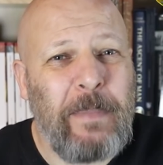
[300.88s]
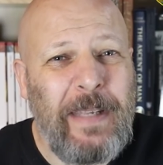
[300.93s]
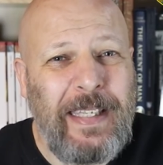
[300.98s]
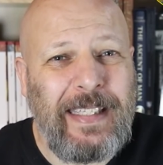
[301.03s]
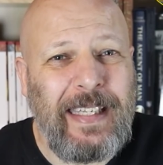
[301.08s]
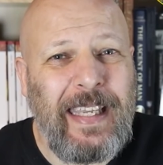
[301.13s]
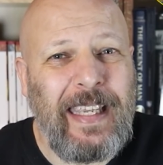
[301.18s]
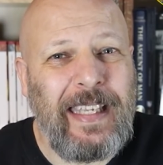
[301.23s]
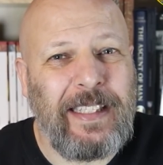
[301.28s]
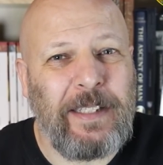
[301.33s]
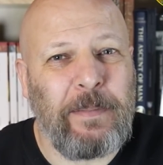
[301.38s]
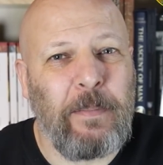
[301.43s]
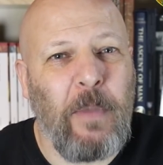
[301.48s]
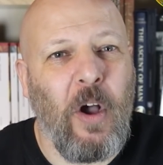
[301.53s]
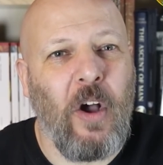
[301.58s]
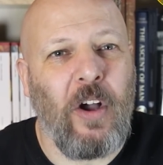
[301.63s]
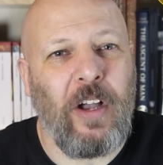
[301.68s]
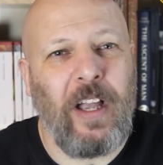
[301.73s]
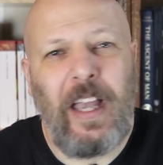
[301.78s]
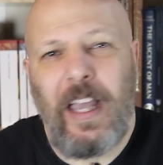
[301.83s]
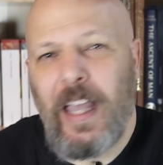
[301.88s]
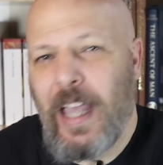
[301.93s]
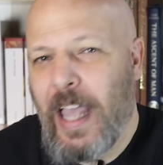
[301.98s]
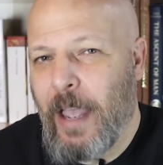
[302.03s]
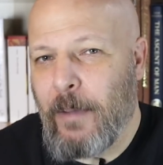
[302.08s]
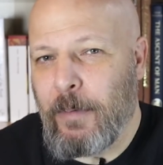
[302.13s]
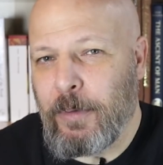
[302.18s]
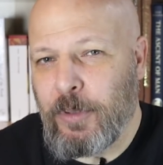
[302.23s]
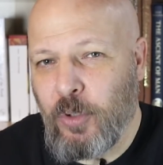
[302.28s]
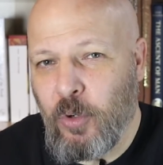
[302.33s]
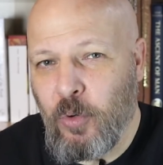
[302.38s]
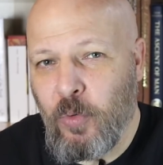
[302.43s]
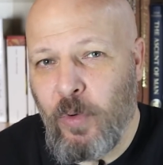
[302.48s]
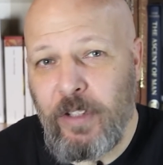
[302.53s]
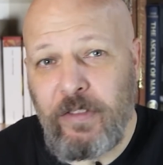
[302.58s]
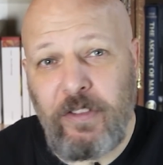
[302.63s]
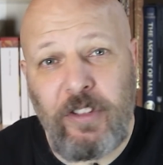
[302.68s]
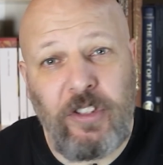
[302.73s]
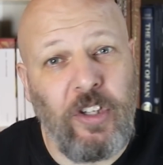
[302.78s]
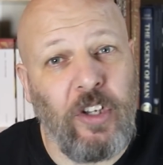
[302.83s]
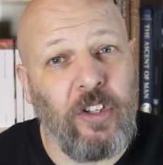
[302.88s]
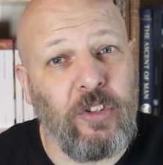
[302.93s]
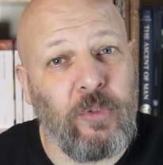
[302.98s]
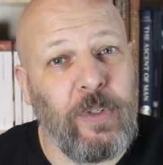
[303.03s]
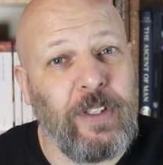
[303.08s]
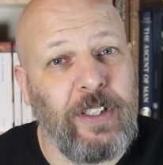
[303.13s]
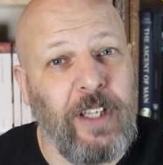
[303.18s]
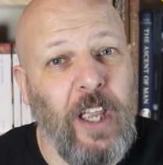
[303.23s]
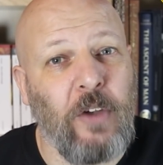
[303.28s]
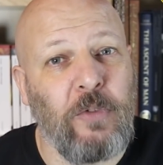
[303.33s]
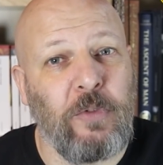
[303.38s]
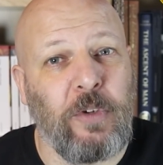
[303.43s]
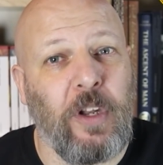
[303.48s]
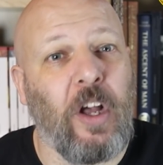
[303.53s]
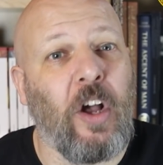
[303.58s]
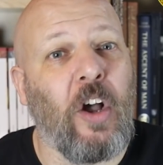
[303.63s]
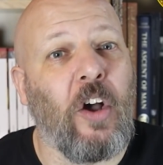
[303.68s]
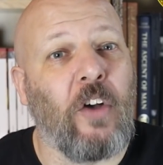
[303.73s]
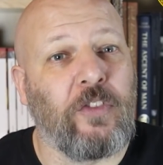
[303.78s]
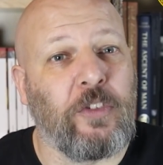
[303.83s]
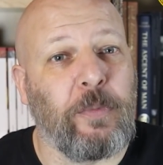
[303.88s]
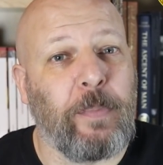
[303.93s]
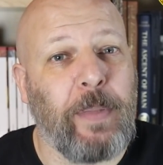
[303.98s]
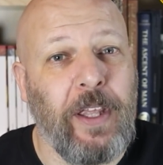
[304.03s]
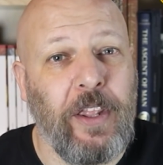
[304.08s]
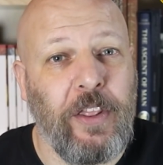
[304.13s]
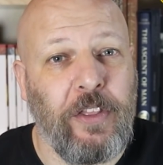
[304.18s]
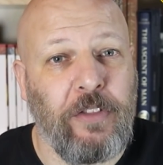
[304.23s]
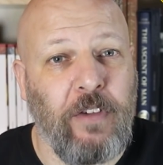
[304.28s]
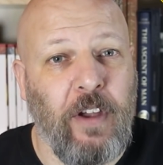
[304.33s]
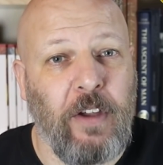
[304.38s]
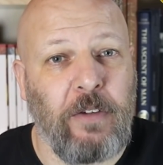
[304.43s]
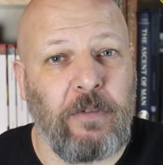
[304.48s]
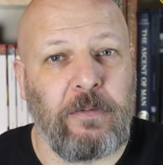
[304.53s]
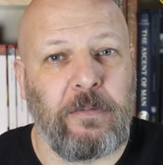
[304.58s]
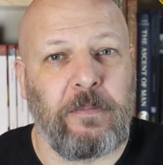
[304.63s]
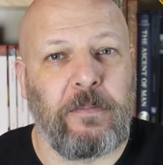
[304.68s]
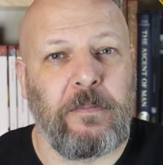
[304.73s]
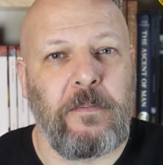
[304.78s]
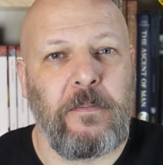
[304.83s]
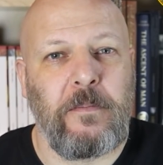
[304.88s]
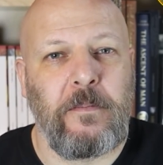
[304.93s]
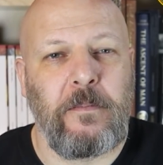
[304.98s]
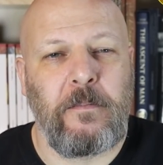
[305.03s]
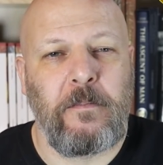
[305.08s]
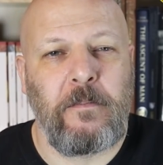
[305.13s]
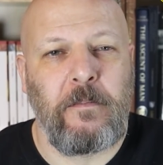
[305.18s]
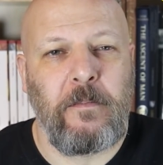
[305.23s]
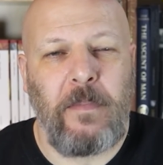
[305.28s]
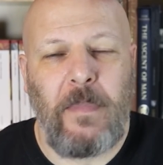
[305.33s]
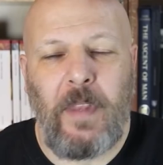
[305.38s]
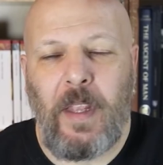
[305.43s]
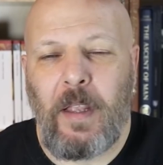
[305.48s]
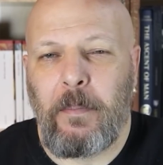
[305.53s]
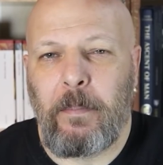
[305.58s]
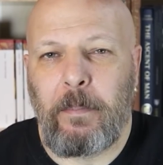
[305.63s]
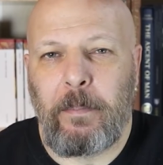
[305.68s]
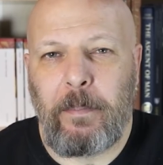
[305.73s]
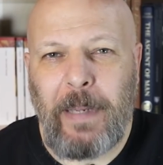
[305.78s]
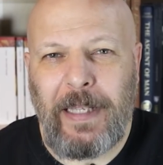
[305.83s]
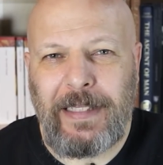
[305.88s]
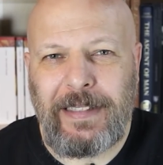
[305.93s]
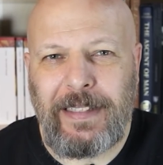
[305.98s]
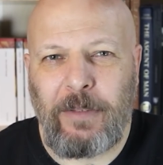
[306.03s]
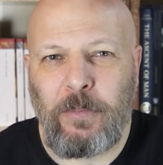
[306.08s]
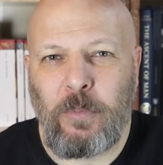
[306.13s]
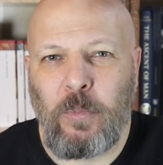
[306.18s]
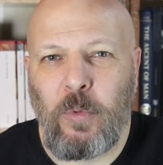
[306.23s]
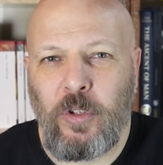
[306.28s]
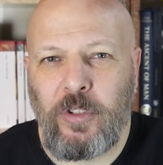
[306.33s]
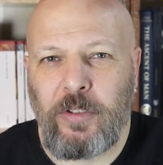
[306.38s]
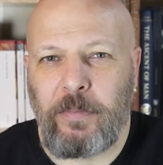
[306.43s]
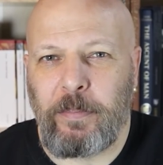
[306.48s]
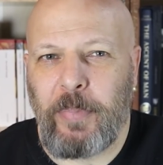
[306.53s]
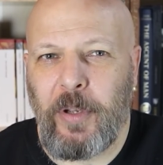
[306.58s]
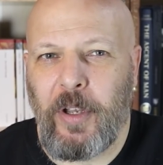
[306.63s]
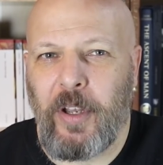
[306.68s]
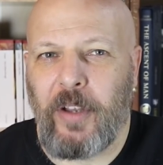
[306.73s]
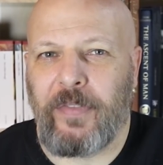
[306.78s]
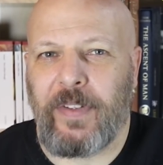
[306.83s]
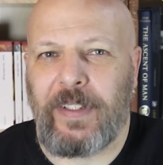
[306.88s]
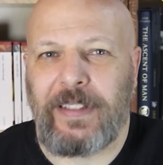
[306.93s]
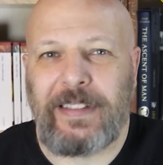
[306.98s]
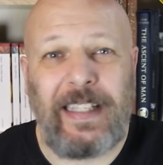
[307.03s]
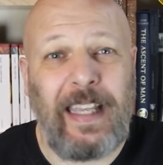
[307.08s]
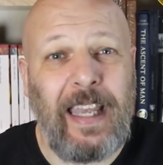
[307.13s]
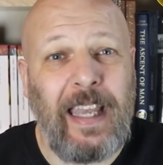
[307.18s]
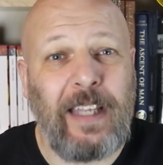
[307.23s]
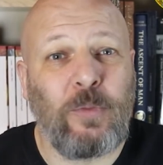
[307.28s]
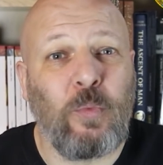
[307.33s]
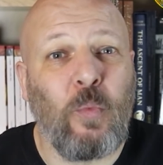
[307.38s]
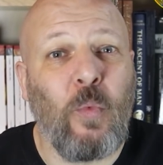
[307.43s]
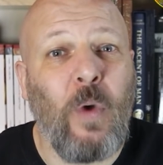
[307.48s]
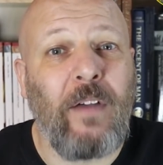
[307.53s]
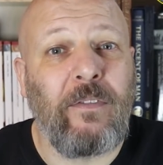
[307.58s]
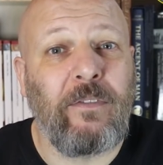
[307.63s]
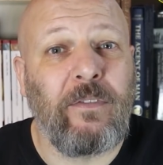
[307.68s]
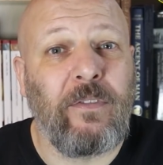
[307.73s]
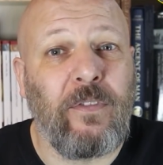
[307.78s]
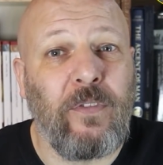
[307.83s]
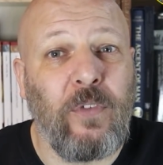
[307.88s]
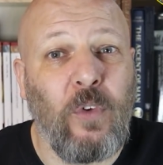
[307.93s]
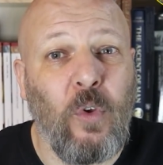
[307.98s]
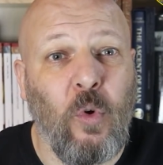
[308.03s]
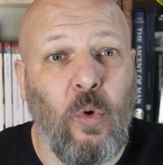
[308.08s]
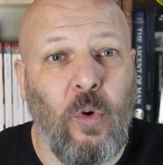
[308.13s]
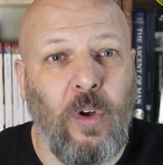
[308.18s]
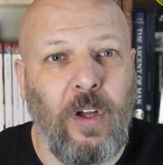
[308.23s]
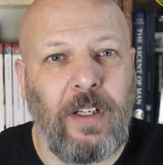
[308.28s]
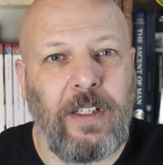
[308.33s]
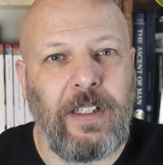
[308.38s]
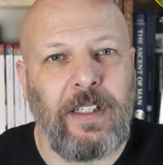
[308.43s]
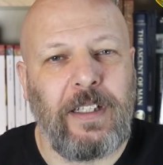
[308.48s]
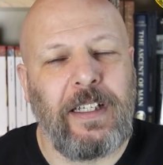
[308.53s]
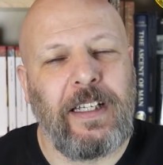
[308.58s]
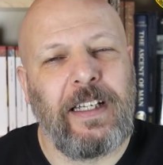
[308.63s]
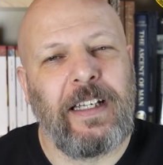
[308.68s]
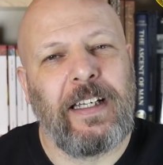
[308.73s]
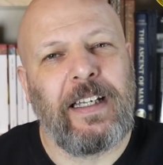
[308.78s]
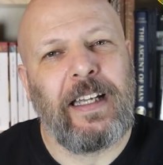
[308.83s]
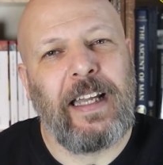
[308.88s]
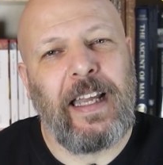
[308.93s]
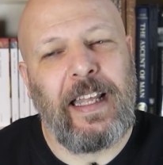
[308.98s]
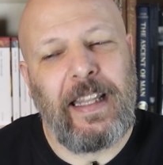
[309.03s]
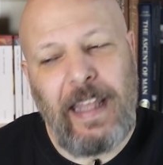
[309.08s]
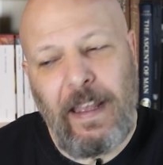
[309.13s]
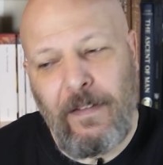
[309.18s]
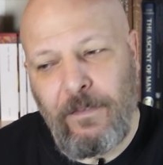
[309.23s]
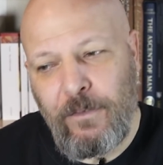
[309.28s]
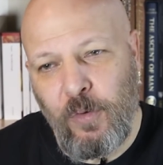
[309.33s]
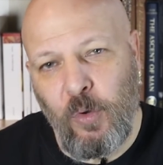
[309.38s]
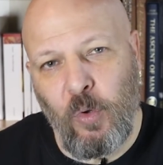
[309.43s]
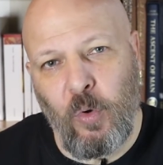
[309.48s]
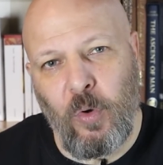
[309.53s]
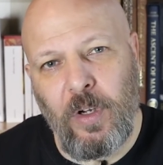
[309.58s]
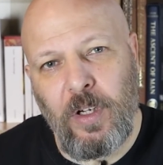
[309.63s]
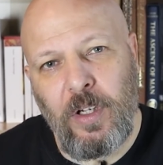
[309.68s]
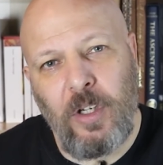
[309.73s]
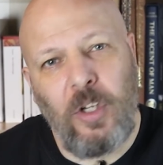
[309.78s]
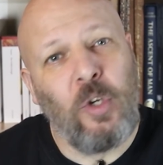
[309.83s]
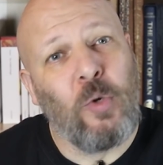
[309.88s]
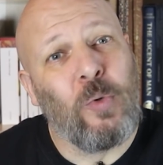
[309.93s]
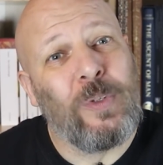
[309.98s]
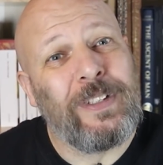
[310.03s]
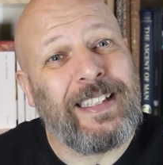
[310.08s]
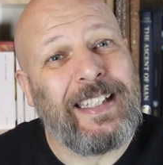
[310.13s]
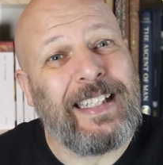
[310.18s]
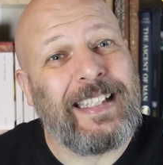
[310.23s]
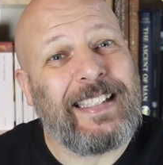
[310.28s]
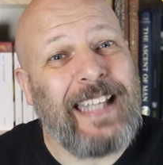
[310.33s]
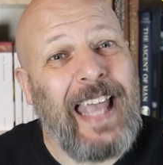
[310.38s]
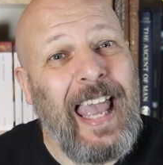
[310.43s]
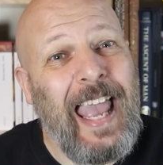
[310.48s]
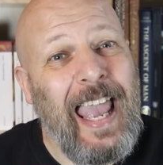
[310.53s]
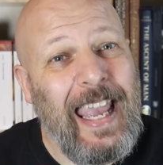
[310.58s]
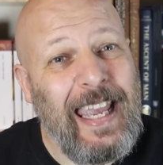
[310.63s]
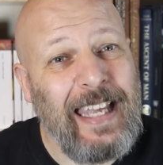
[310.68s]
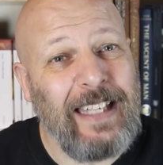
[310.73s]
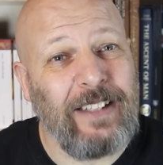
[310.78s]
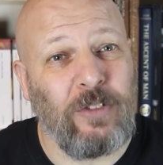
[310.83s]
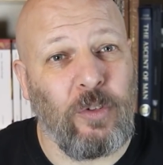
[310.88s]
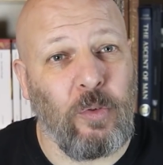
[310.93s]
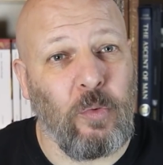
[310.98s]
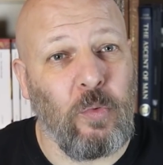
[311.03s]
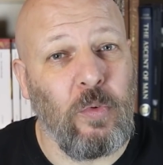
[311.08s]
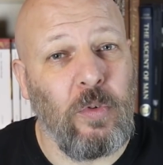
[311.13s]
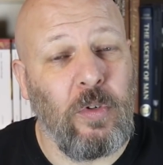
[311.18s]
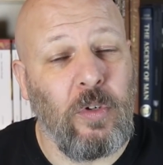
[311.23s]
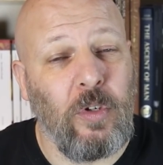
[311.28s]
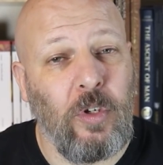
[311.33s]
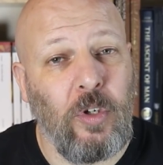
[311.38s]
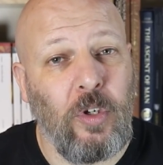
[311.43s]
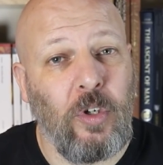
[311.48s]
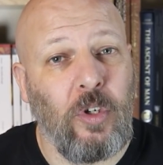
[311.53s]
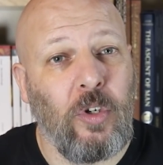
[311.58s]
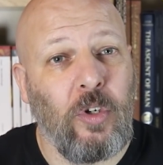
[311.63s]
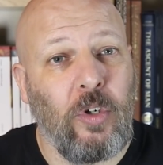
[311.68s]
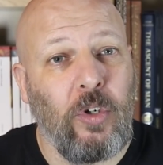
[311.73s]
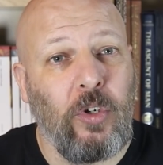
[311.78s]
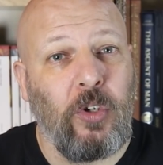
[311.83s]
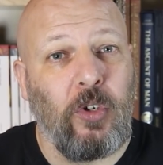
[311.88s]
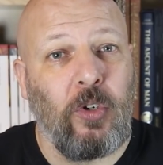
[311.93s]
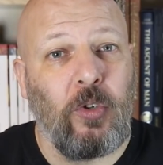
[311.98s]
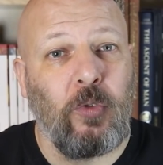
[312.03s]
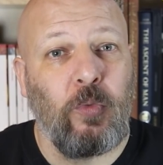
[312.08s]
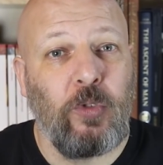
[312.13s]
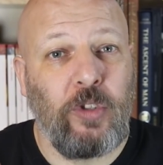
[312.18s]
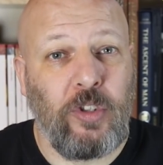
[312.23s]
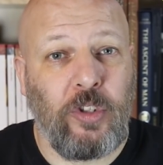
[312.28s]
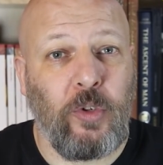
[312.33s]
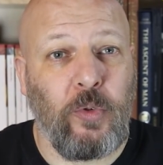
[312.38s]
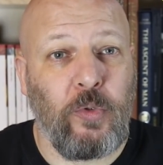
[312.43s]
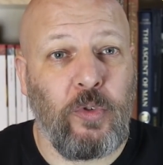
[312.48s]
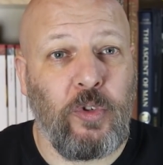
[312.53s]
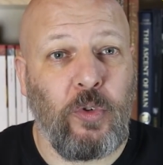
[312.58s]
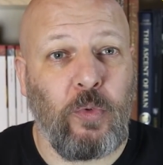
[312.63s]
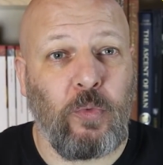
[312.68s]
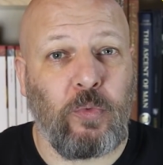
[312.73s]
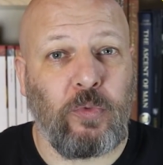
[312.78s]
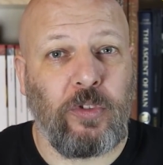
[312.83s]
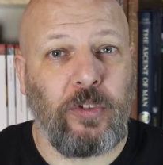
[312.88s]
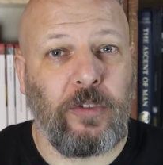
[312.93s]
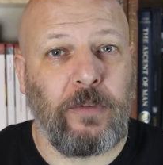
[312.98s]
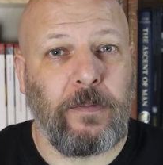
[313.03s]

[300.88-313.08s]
miss its mark and would always return to its owner after being thrown. But it wasn't perfect. It had one flaw, and that flaw was that its handle was too short.